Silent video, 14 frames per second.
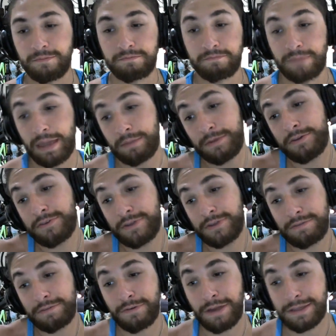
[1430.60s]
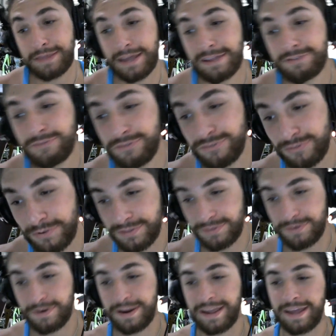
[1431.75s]
Maybe you could even write that into a short
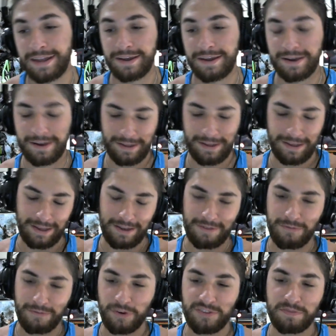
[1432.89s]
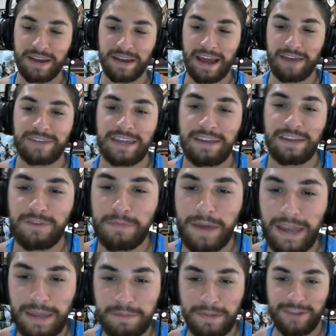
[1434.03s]
story and force me to have to give you
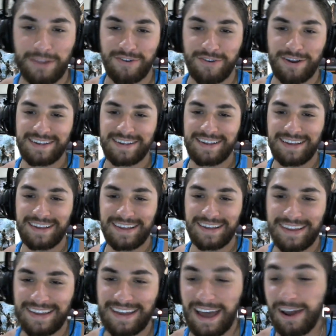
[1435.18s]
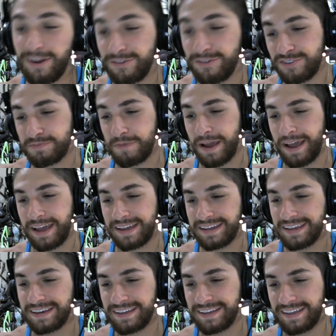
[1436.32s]
my email address. I don't know, just my idea.